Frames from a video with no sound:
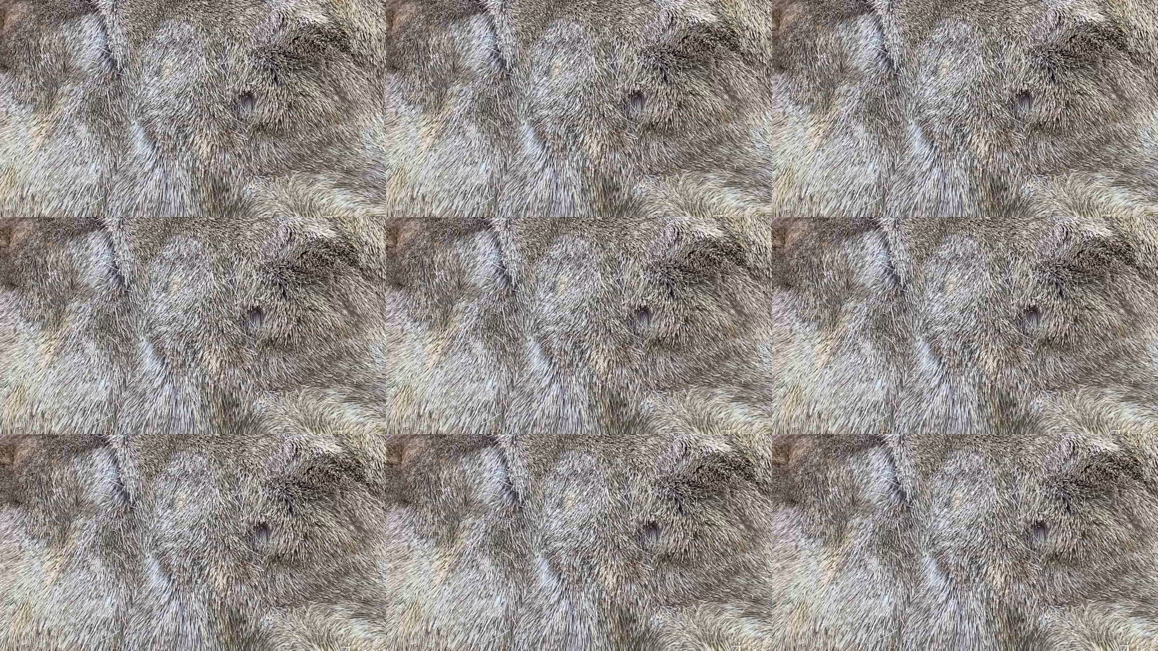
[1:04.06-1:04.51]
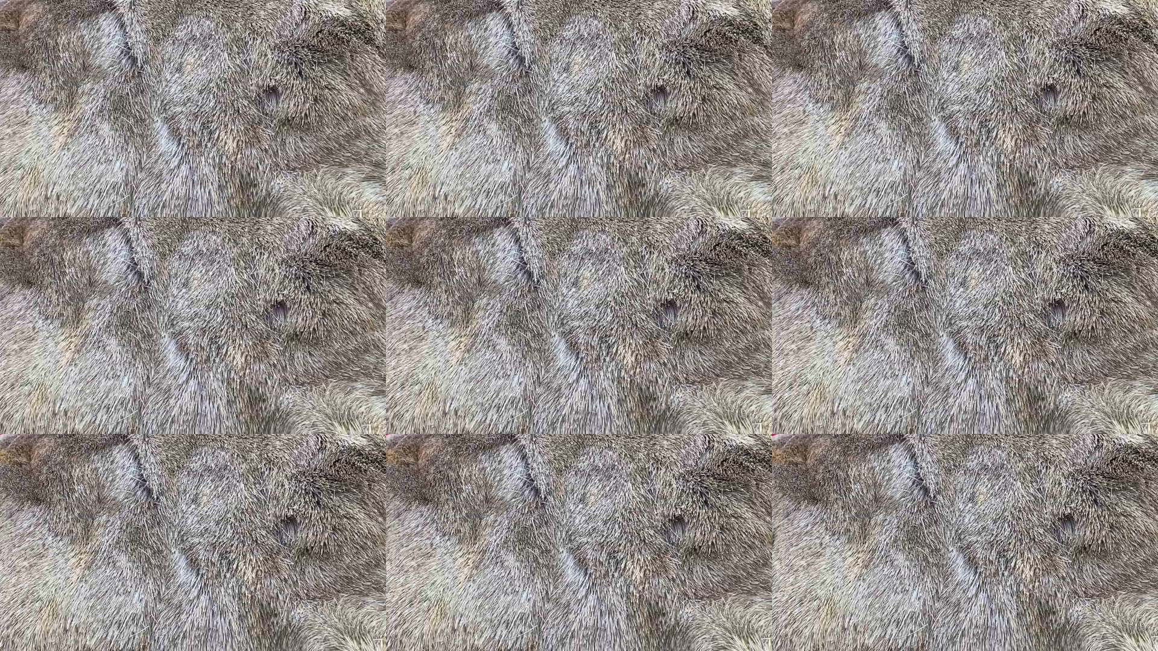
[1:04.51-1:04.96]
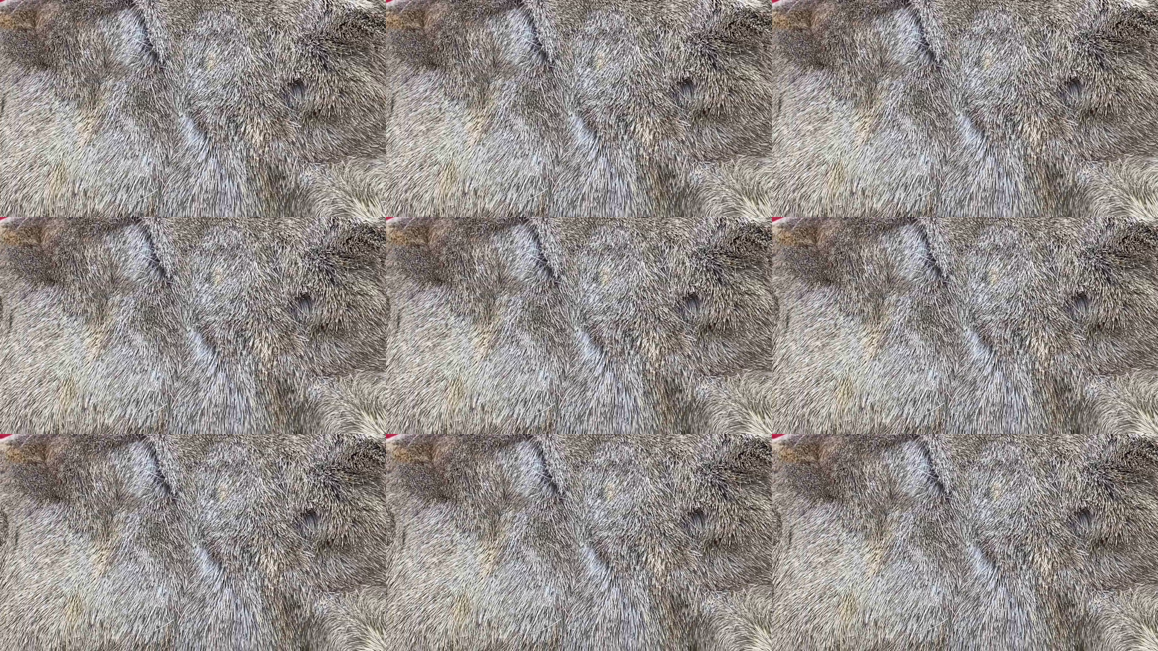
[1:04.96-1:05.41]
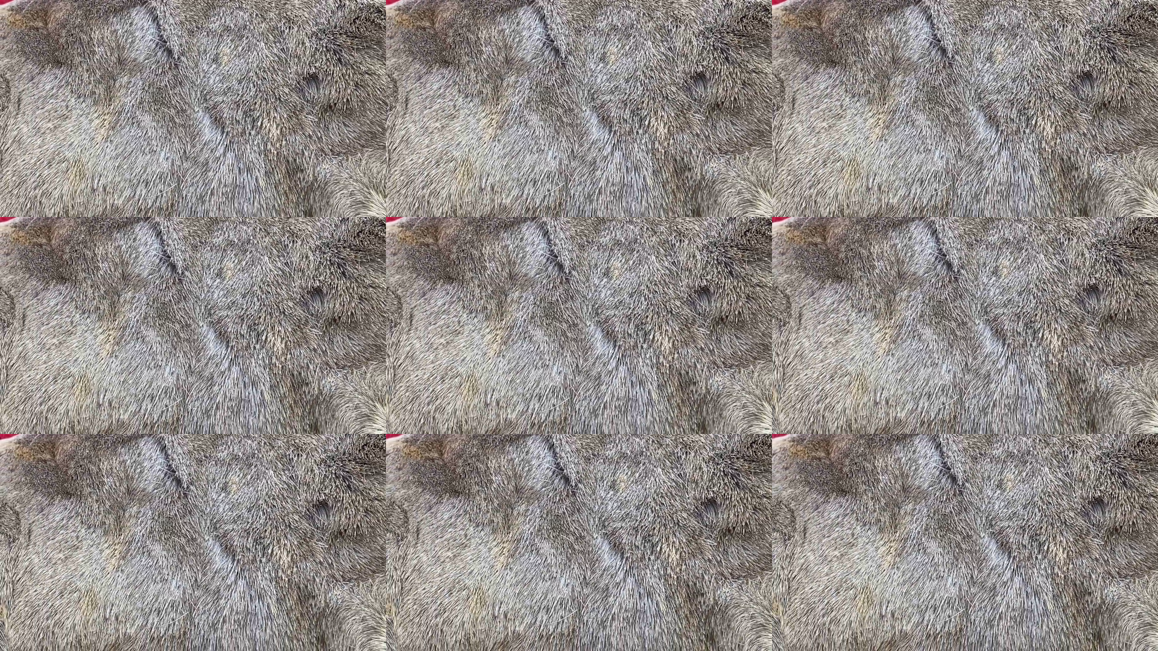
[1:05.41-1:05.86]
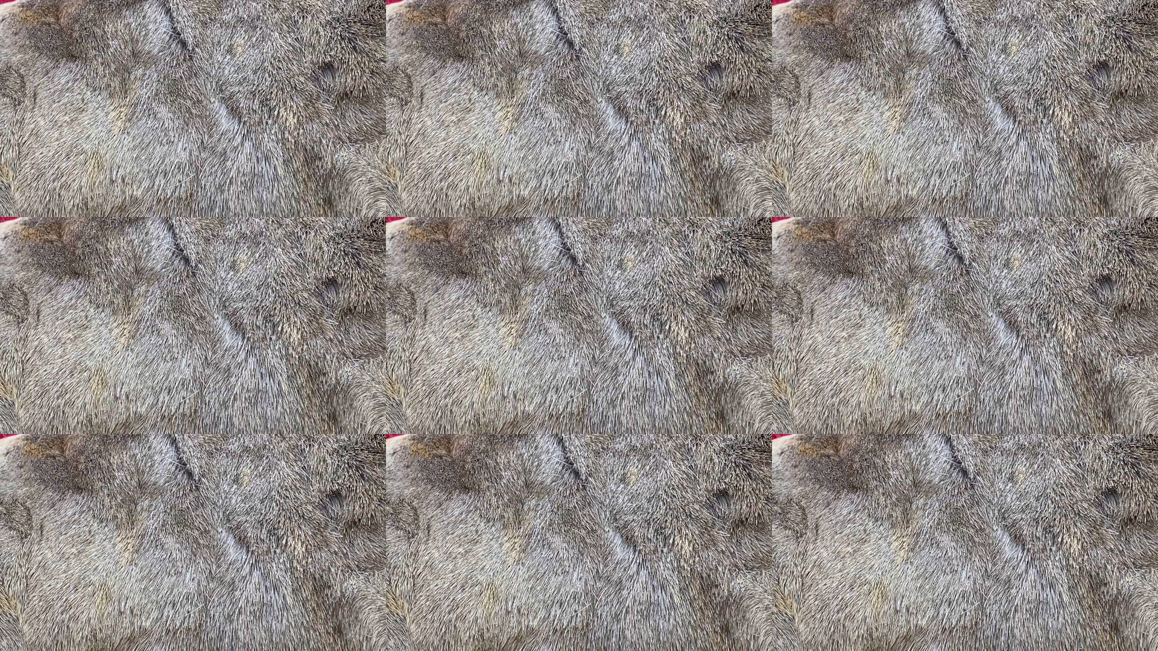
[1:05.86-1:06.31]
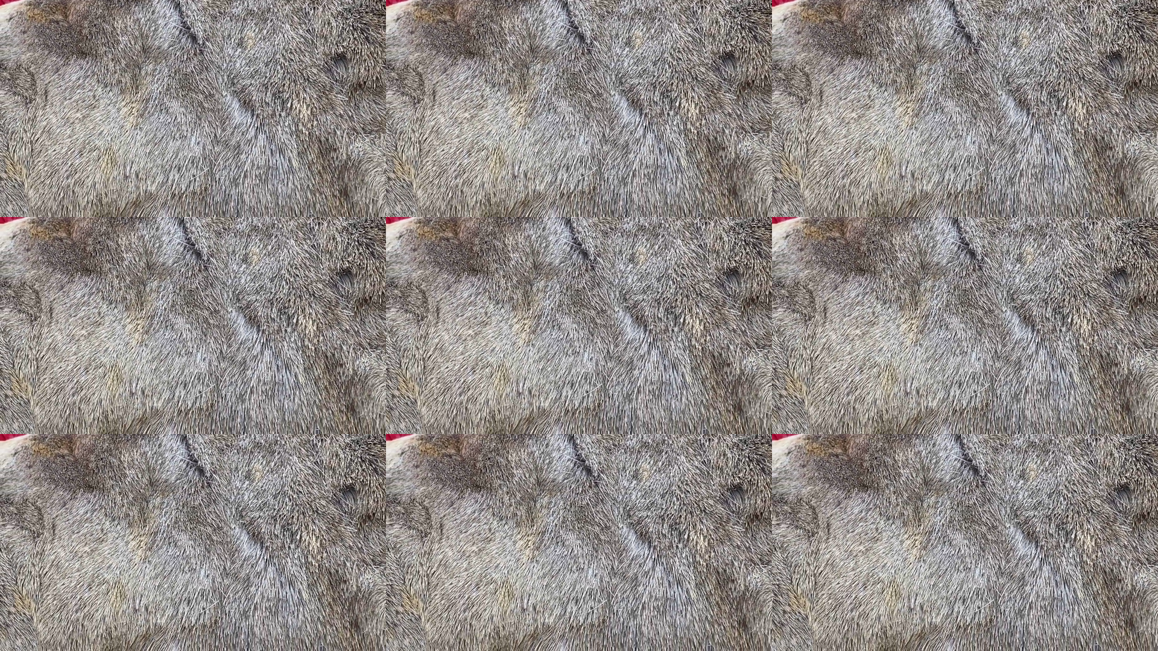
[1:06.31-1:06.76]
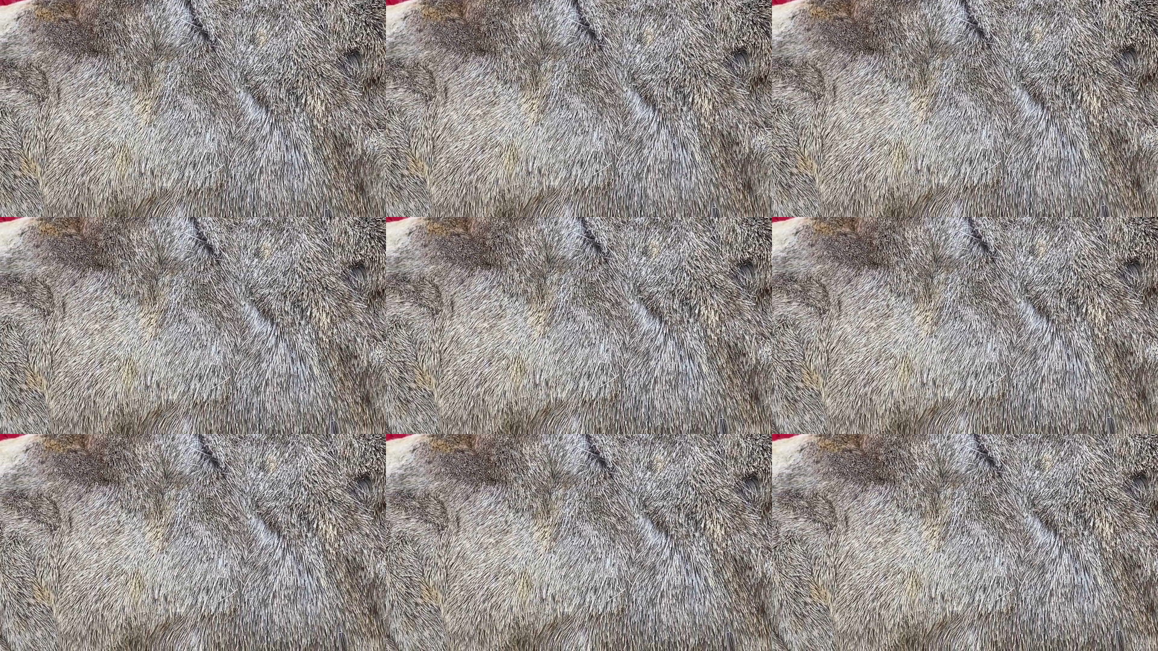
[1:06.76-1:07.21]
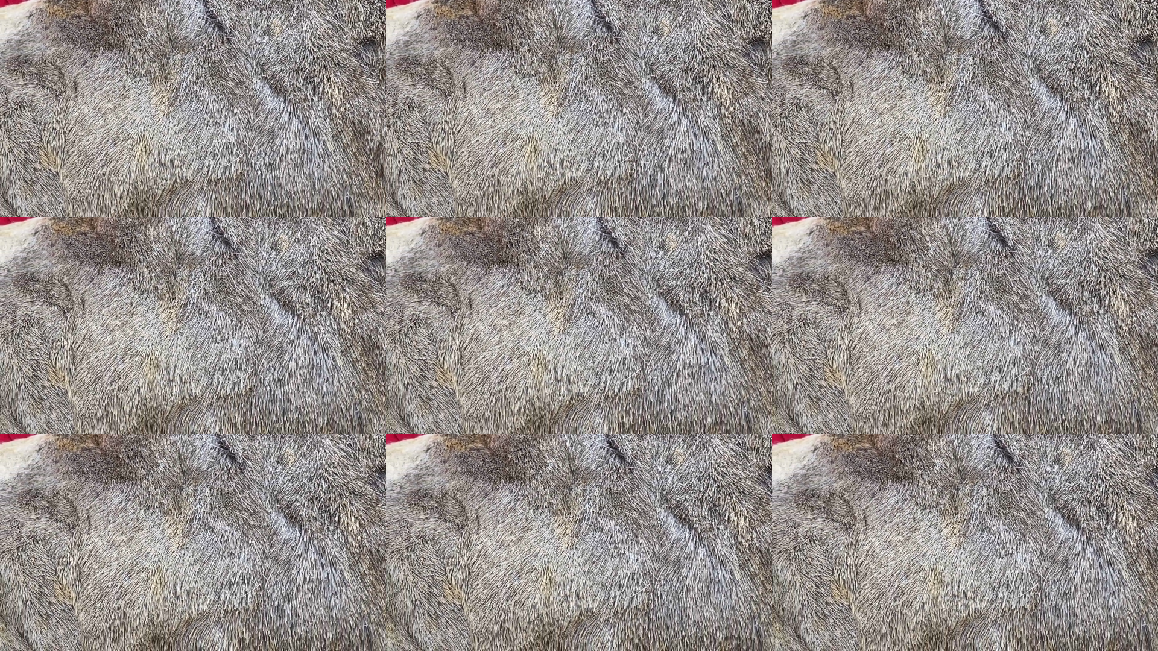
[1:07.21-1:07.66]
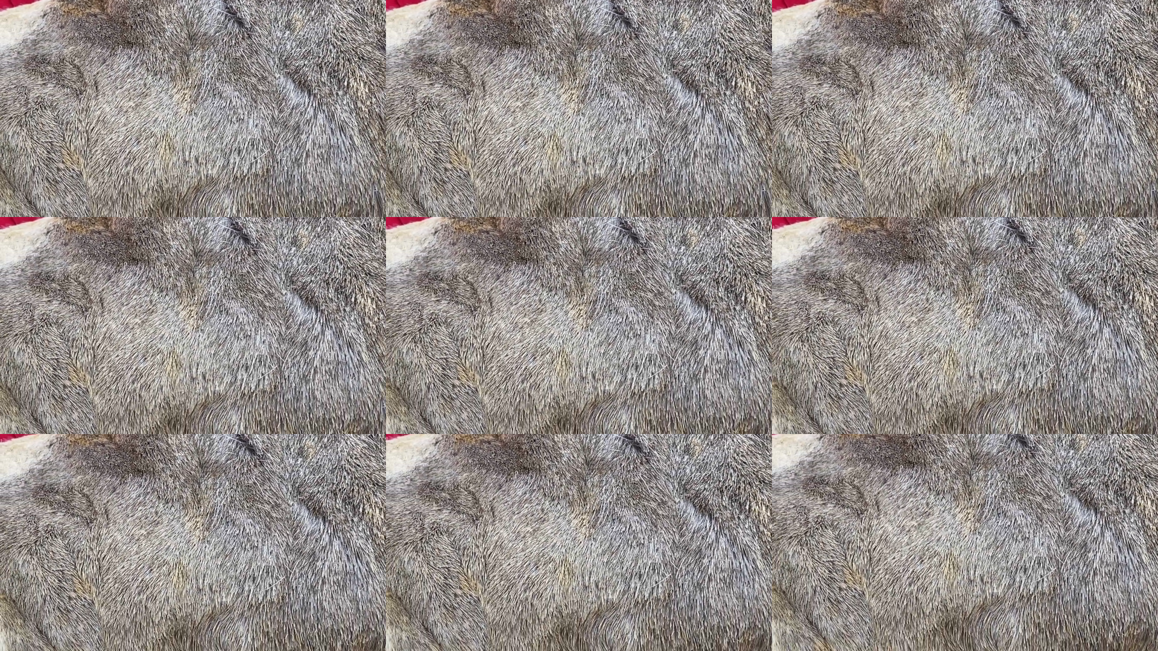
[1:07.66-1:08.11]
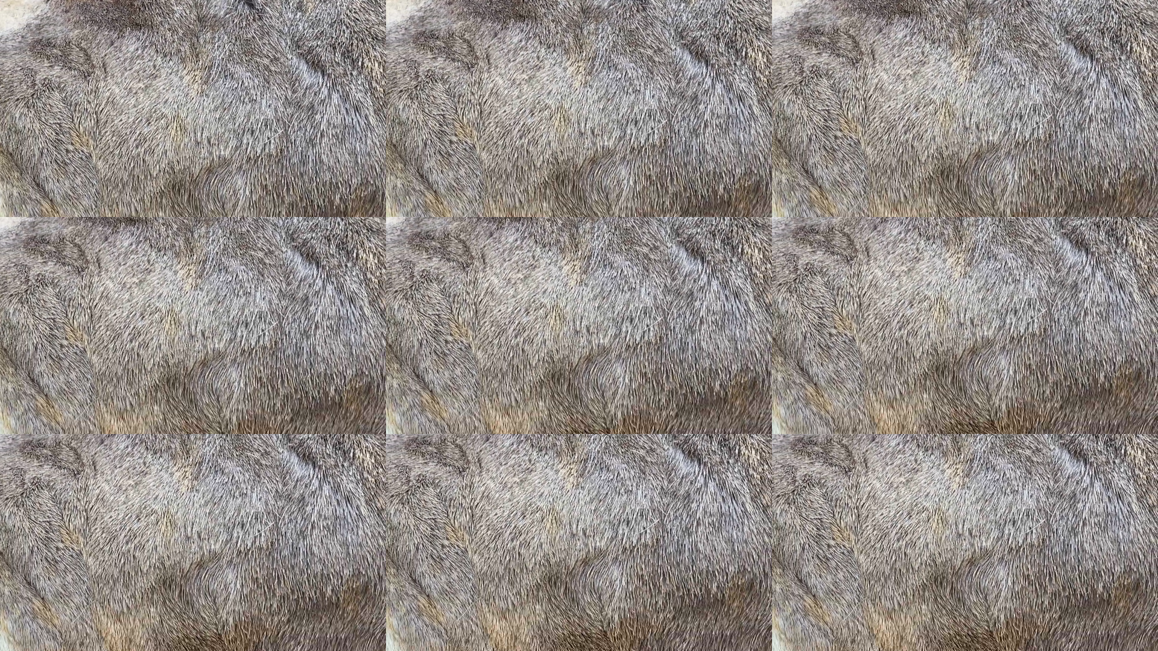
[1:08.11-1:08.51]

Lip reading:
[unreadable: no face in view]